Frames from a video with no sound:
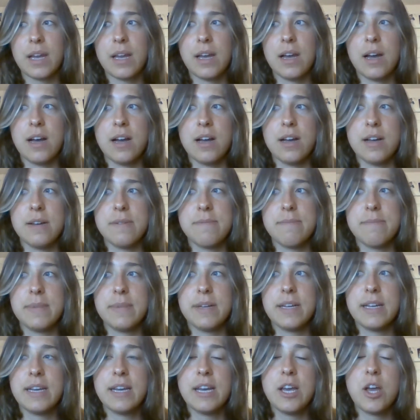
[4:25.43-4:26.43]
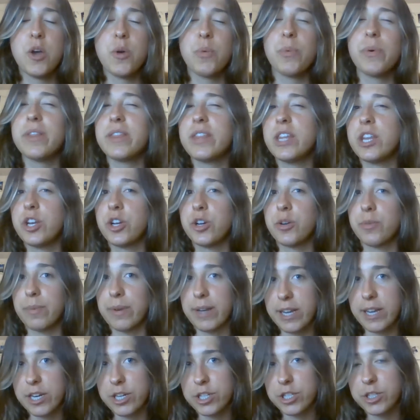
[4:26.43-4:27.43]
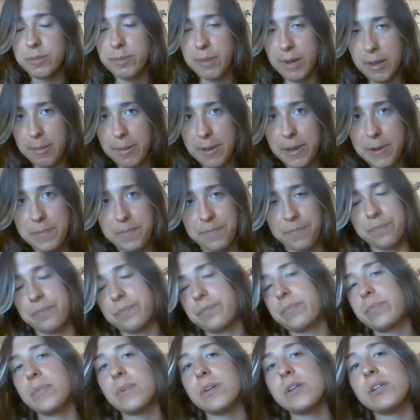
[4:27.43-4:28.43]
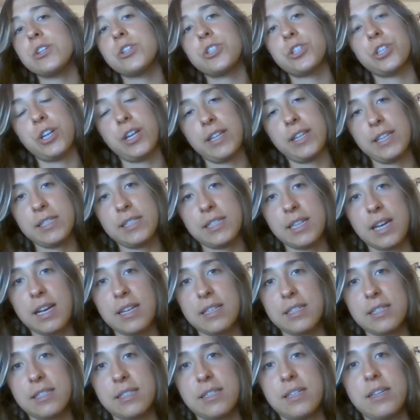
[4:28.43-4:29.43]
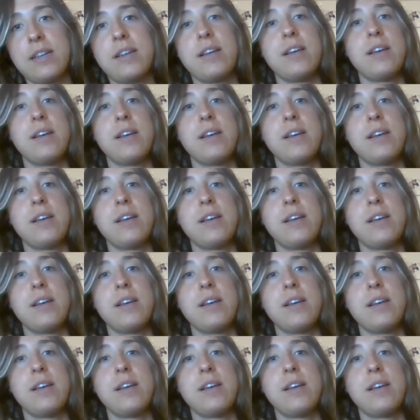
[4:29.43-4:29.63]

um, within your reach, maybe during the test.